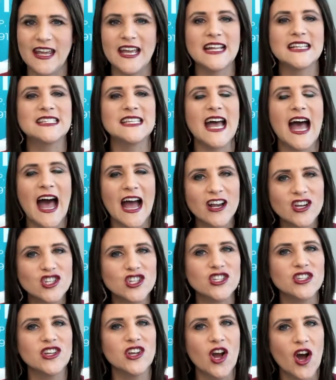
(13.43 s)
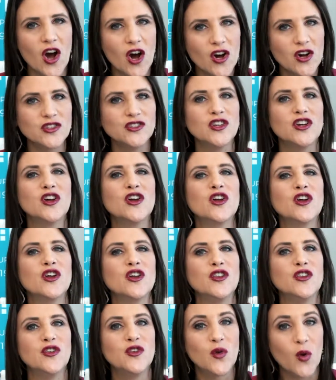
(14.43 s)
It's actually called
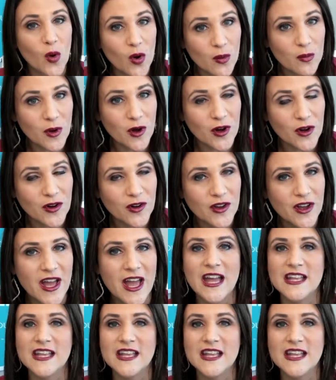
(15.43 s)
normal.